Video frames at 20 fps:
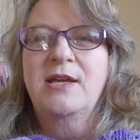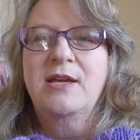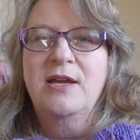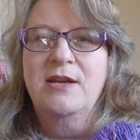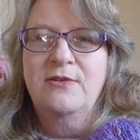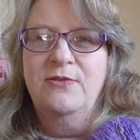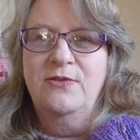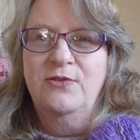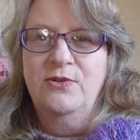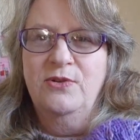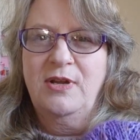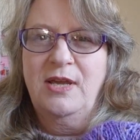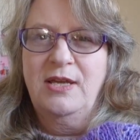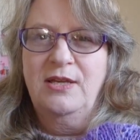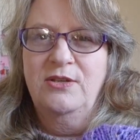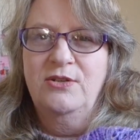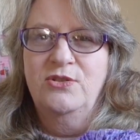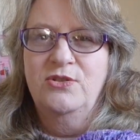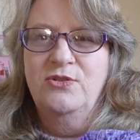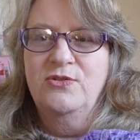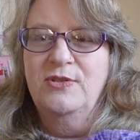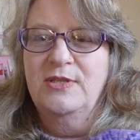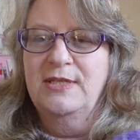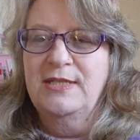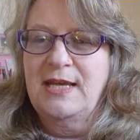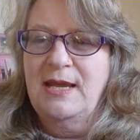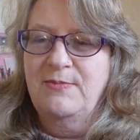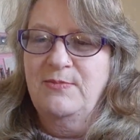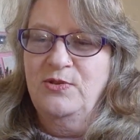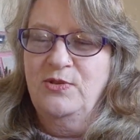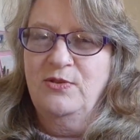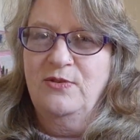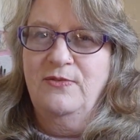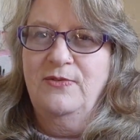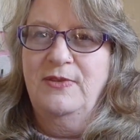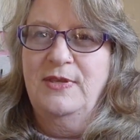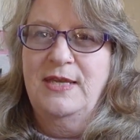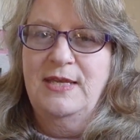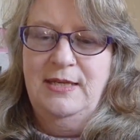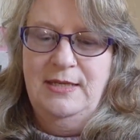kind of thought I could do the same sort of
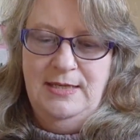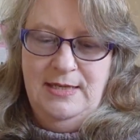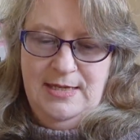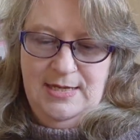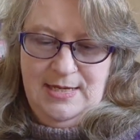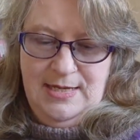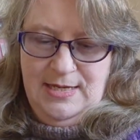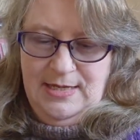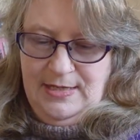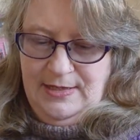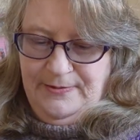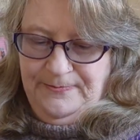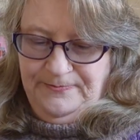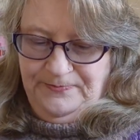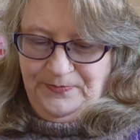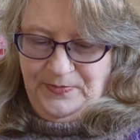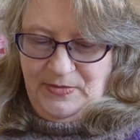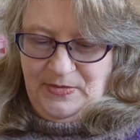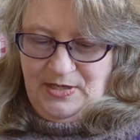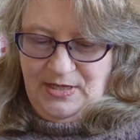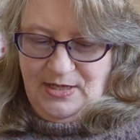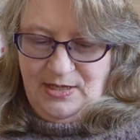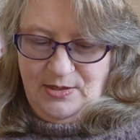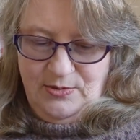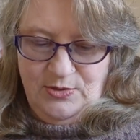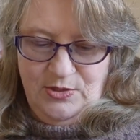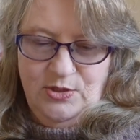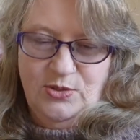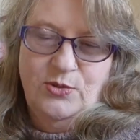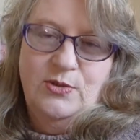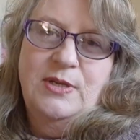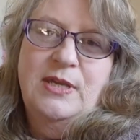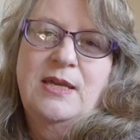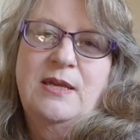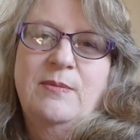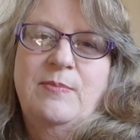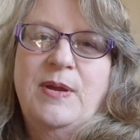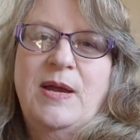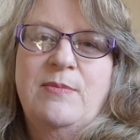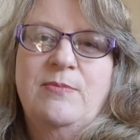thing that I was
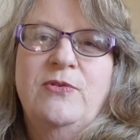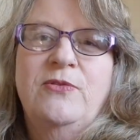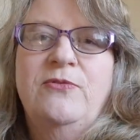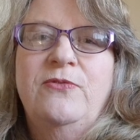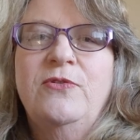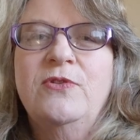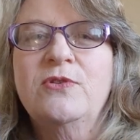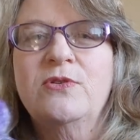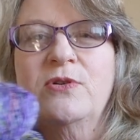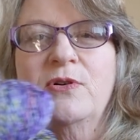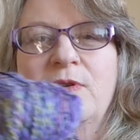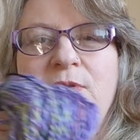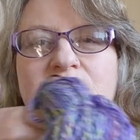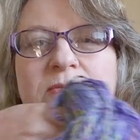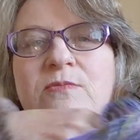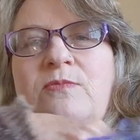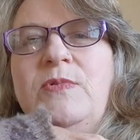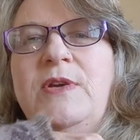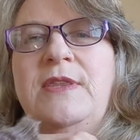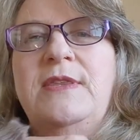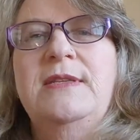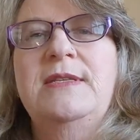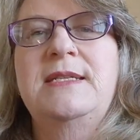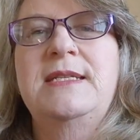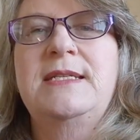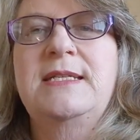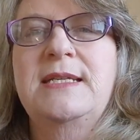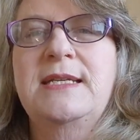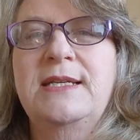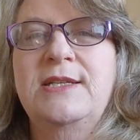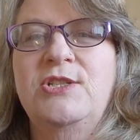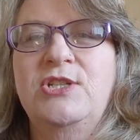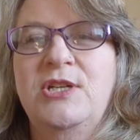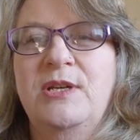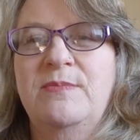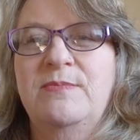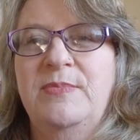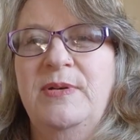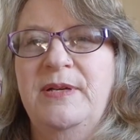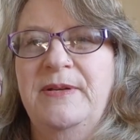talking about before, with knitting a
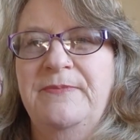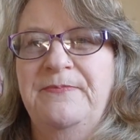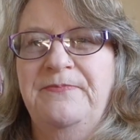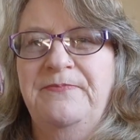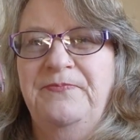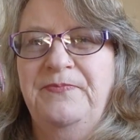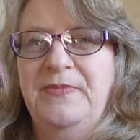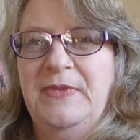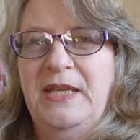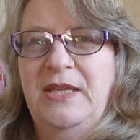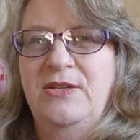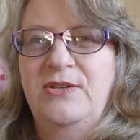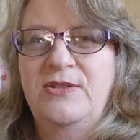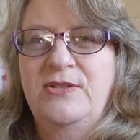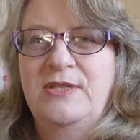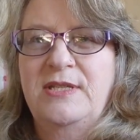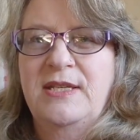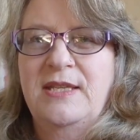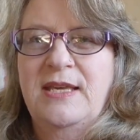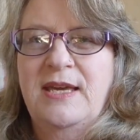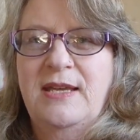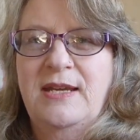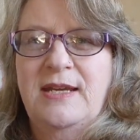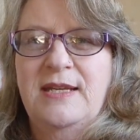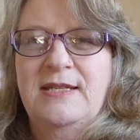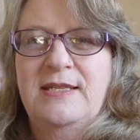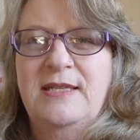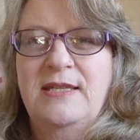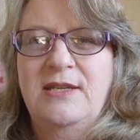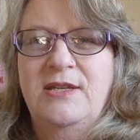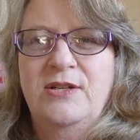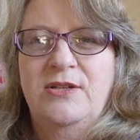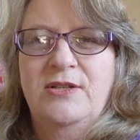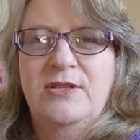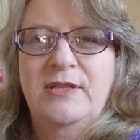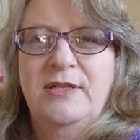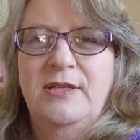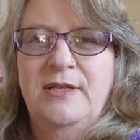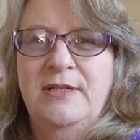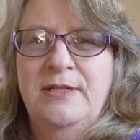jumper, using that as the
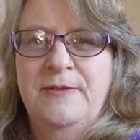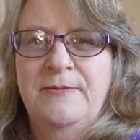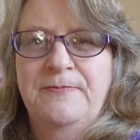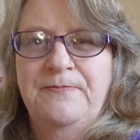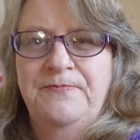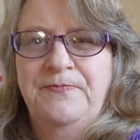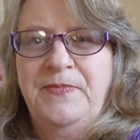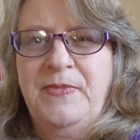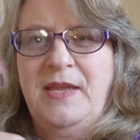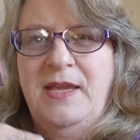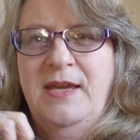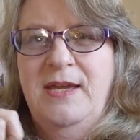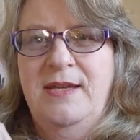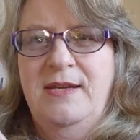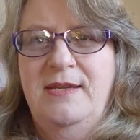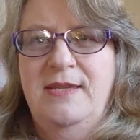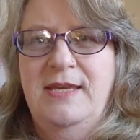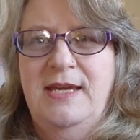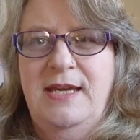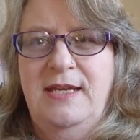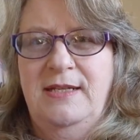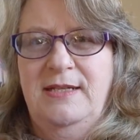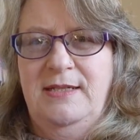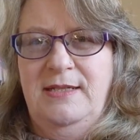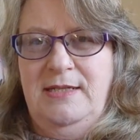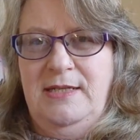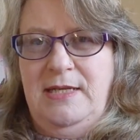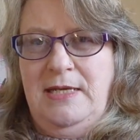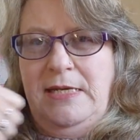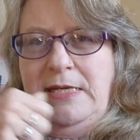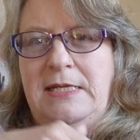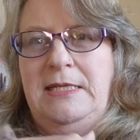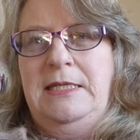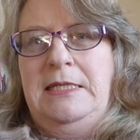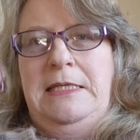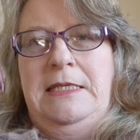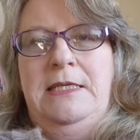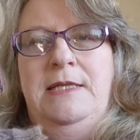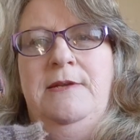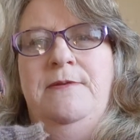yoke and that
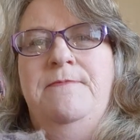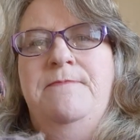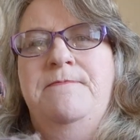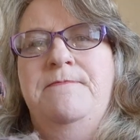as